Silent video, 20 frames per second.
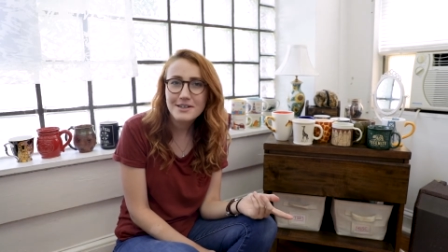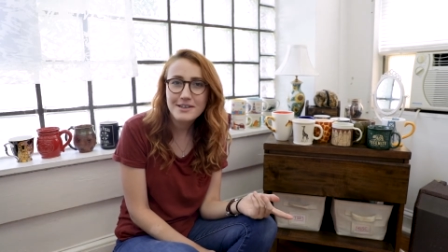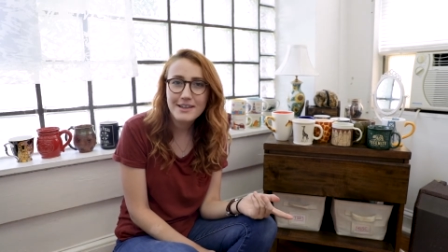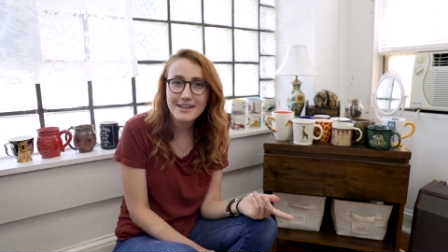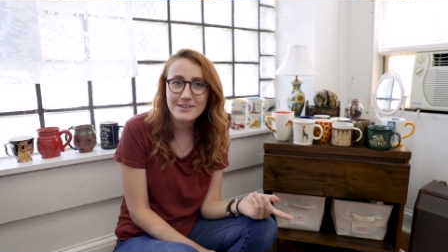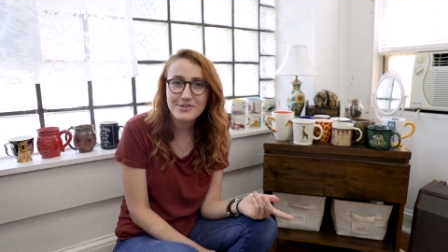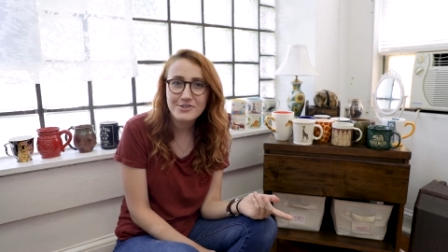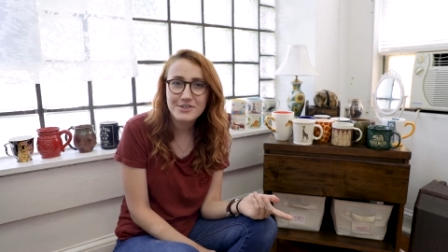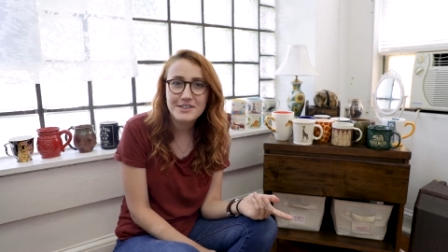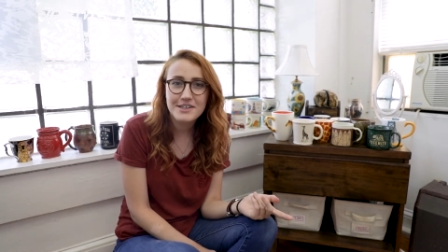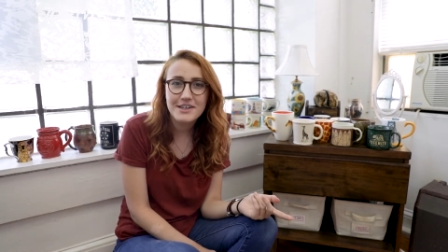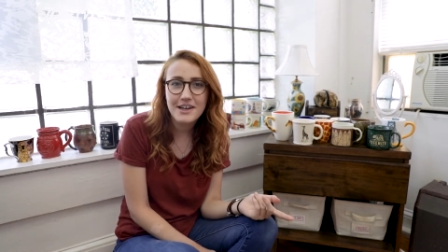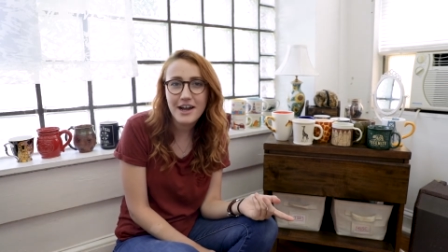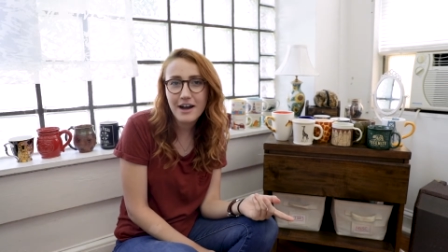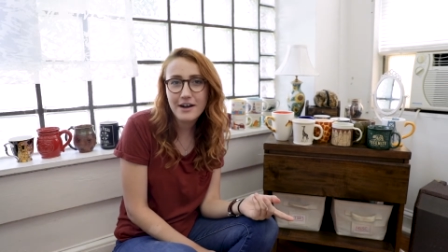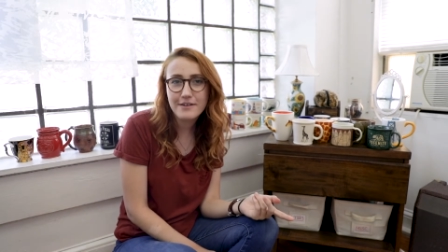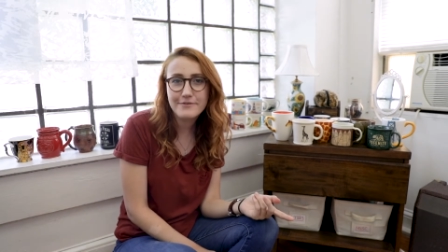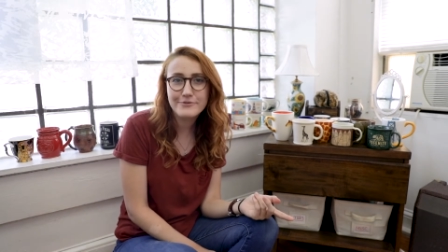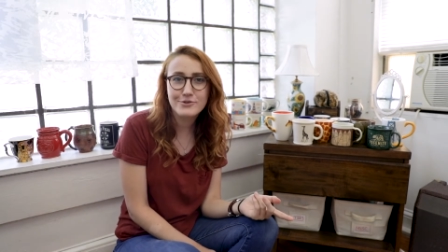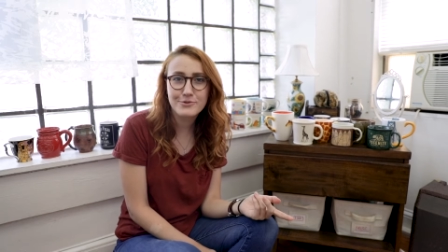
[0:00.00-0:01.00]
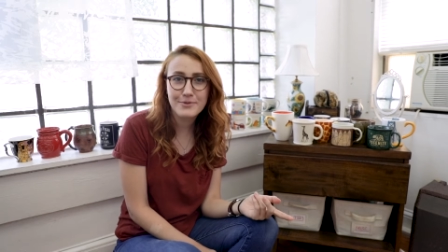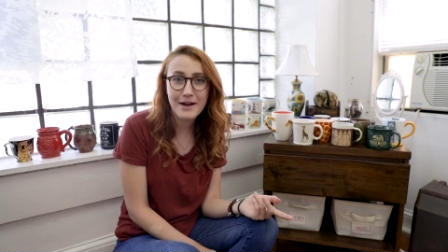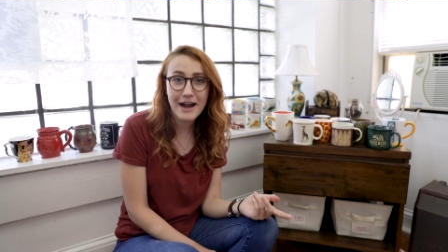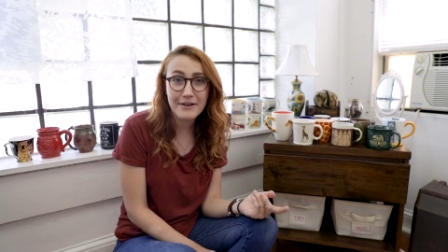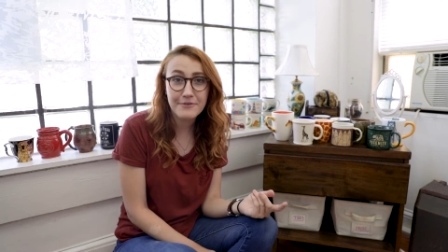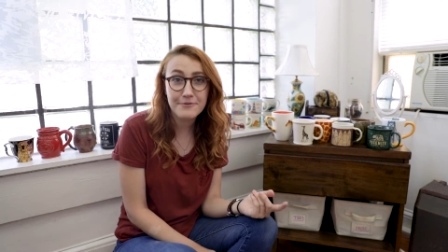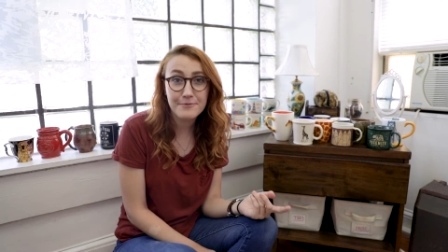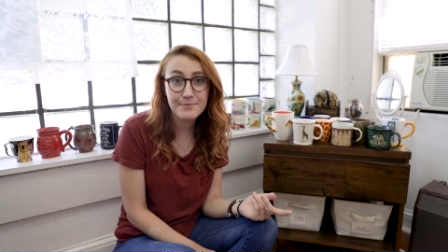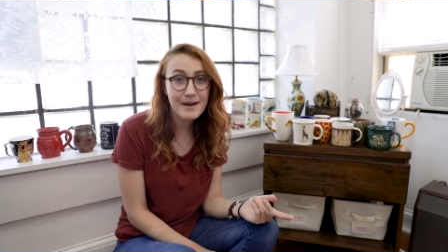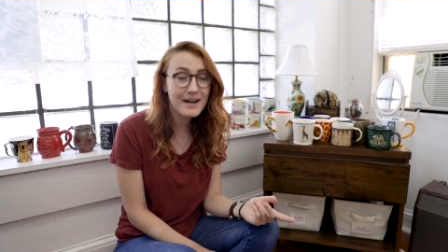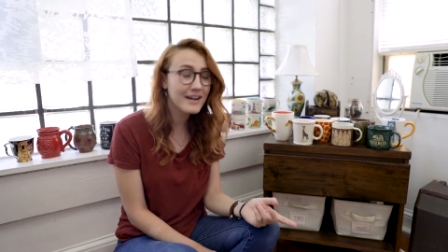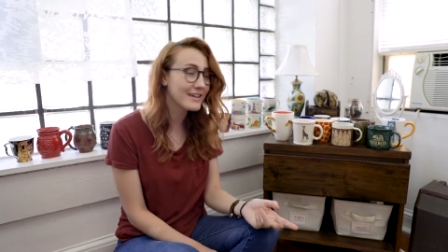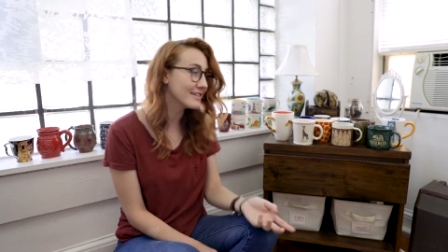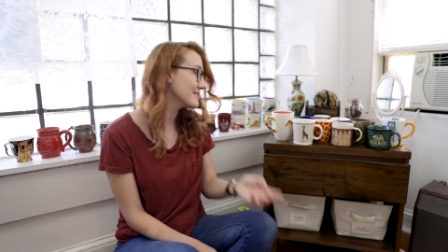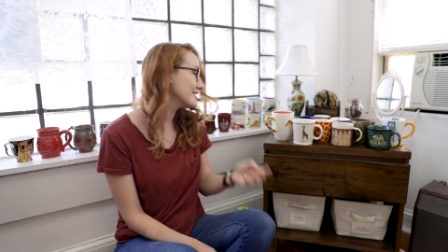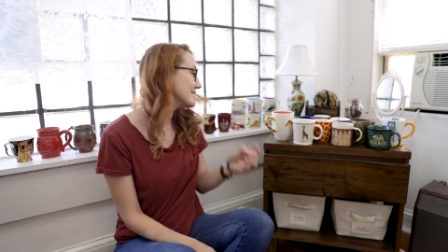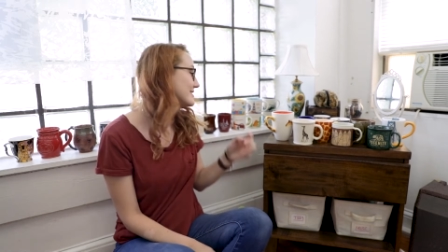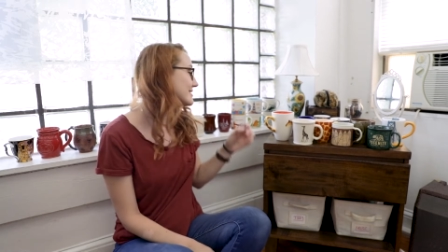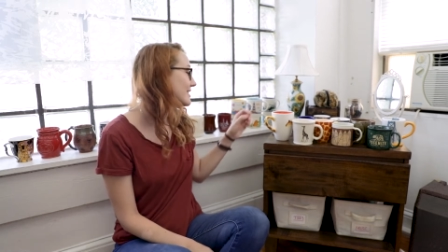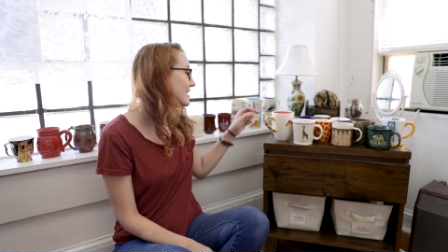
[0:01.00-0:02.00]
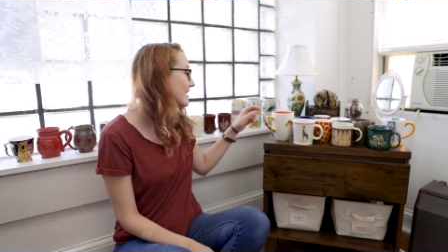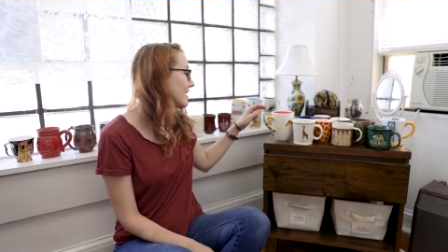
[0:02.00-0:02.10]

collection of giraffe mugs.